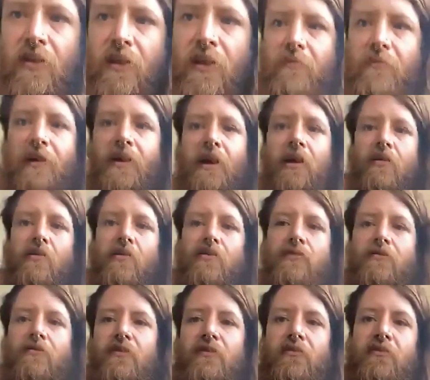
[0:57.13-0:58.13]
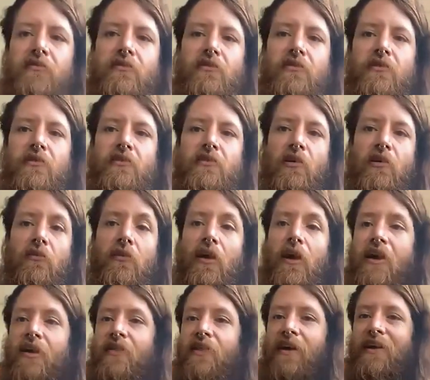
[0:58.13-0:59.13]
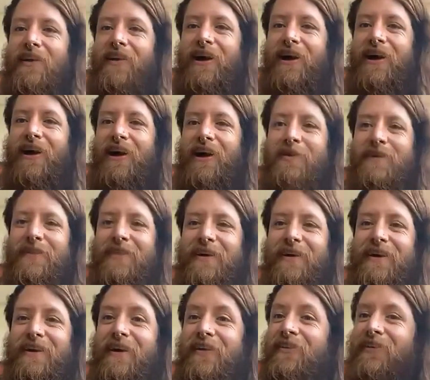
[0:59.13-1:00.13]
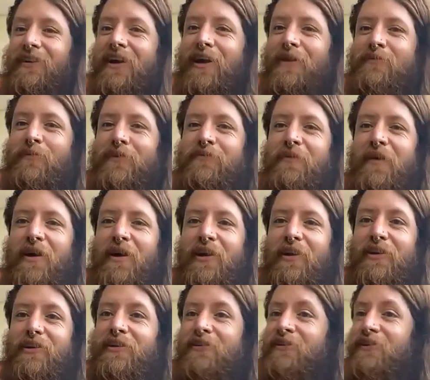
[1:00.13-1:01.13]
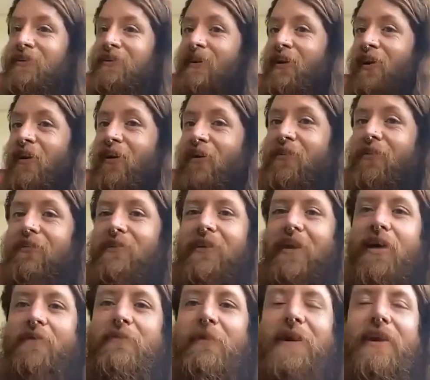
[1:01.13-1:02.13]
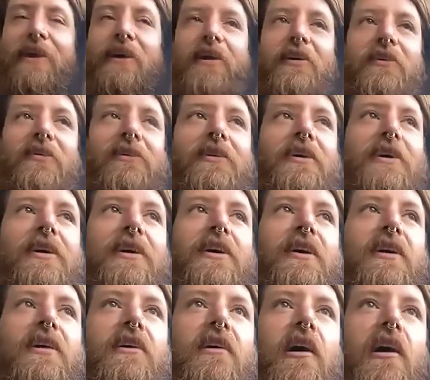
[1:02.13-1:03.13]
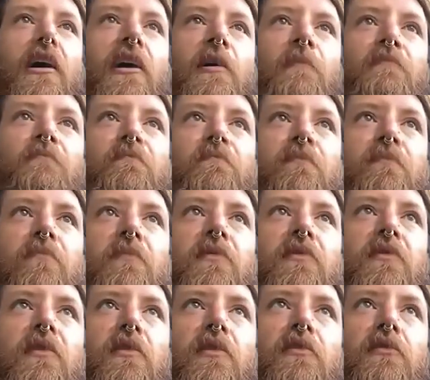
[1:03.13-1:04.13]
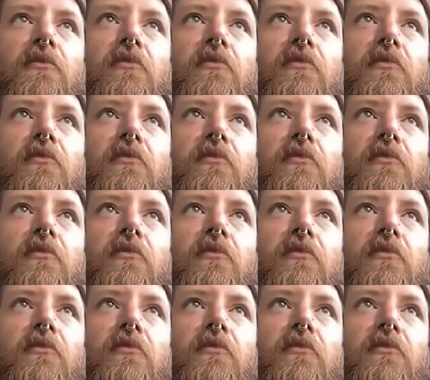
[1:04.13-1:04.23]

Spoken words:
me know. If you don't like that time and think another time's better, also let me know. So